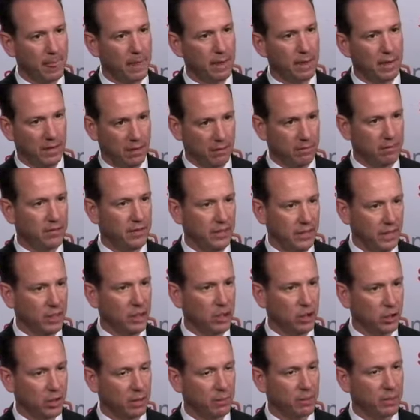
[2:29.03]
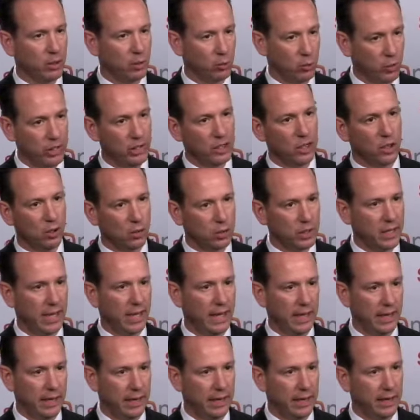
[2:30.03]
that video can be
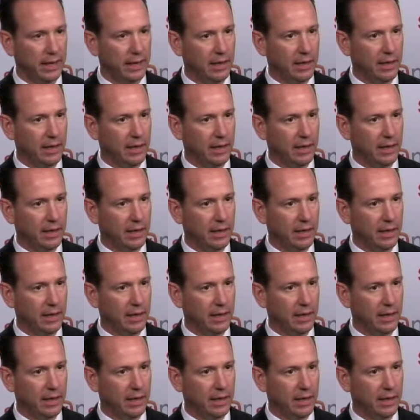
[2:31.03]
relocated